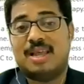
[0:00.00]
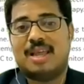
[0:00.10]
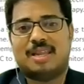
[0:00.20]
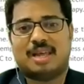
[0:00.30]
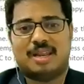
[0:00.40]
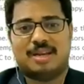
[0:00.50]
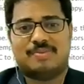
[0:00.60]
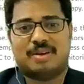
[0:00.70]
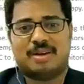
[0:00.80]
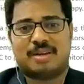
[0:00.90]
an alert
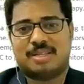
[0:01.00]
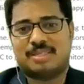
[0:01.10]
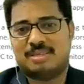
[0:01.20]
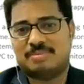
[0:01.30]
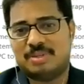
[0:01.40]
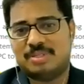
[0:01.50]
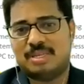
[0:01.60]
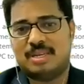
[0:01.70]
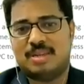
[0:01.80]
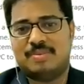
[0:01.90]
for a concerned
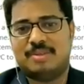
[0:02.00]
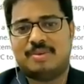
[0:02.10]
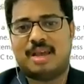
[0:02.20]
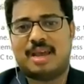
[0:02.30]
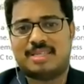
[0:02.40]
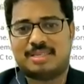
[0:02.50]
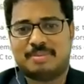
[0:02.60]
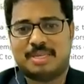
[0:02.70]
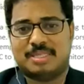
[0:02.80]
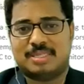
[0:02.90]
person via
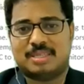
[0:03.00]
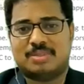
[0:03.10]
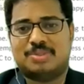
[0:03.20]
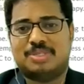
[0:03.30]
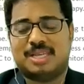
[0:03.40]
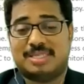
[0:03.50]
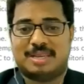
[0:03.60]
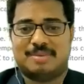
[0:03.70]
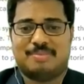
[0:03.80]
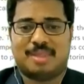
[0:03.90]
SMS through
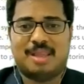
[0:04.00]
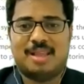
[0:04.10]
GSM.